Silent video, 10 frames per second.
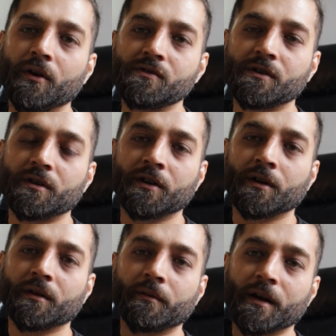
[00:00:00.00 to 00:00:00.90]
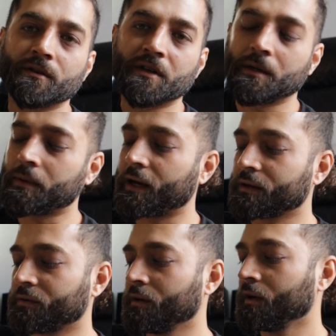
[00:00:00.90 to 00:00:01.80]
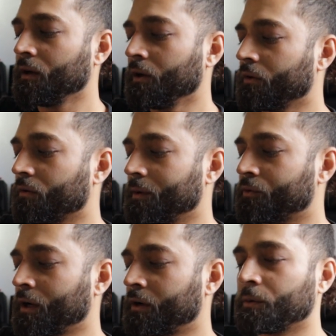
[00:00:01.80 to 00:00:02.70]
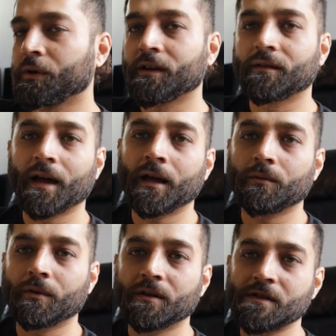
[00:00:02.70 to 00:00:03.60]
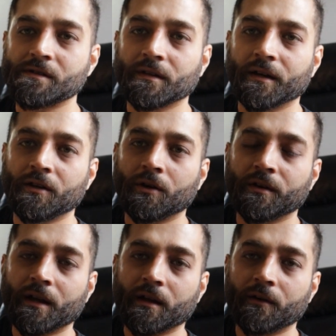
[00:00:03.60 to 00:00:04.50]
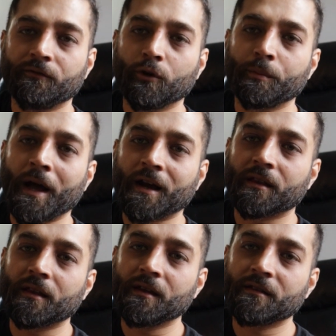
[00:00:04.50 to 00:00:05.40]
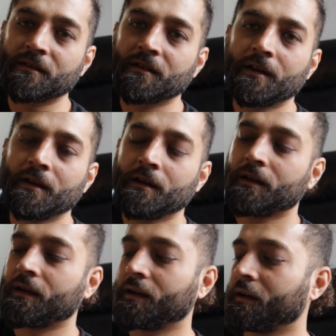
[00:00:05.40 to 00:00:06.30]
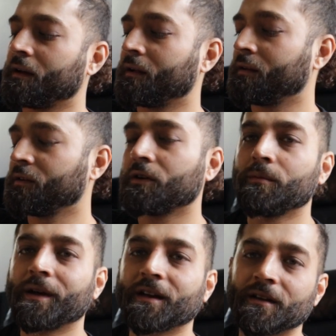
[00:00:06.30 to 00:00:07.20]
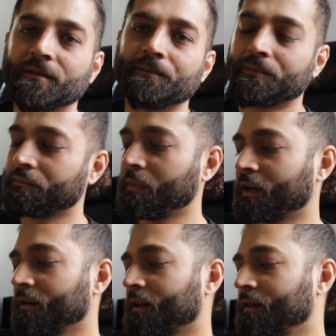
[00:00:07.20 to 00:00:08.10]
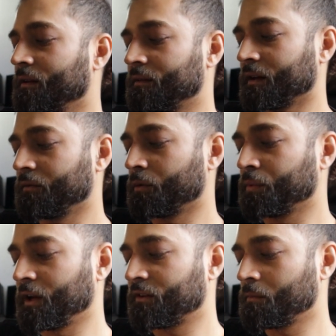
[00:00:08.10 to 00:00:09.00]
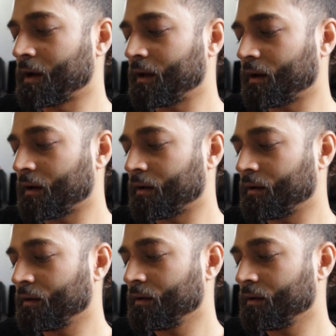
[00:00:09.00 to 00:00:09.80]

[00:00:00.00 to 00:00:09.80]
Rose or the regular tea bags. So I'm trying to replace that with just like get like a full pack of this, and make it like this, like replace my